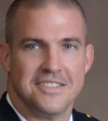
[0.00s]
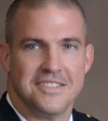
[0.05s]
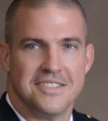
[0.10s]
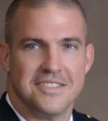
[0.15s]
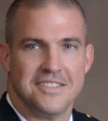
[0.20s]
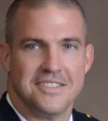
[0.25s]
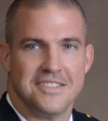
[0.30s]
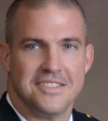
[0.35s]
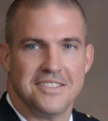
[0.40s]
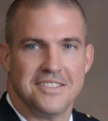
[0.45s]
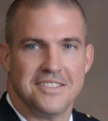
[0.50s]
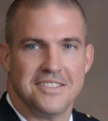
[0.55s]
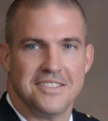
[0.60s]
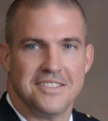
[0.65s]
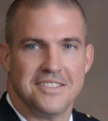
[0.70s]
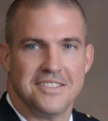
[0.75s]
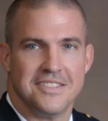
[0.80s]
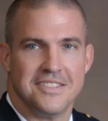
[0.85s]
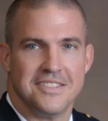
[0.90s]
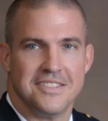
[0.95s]

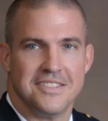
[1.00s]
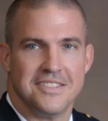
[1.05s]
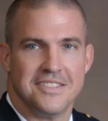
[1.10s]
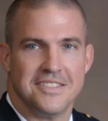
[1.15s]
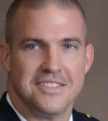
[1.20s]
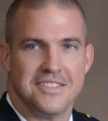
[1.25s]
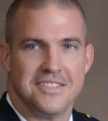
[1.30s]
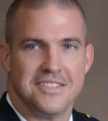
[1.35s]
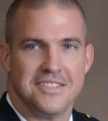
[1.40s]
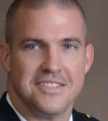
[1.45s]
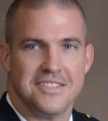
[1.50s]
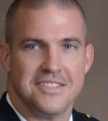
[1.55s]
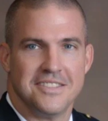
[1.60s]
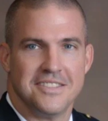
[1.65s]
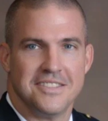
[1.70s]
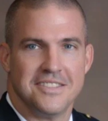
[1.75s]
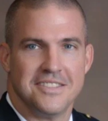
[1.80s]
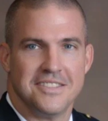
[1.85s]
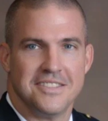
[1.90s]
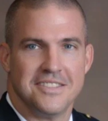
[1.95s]

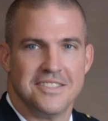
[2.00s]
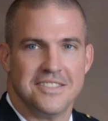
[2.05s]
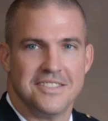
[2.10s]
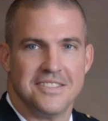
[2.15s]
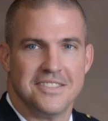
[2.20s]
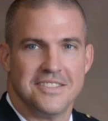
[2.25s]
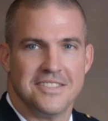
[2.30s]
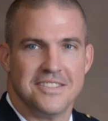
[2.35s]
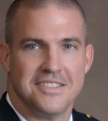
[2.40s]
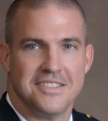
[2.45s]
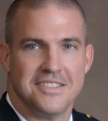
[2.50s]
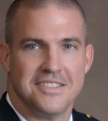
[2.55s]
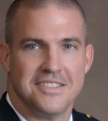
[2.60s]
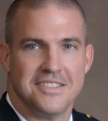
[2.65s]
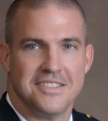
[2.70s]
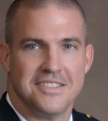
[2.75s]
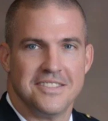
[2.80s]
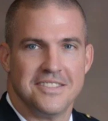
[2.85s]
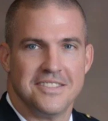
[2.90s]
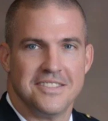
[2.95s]

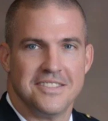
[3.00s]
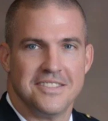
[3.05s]
(no lip movement)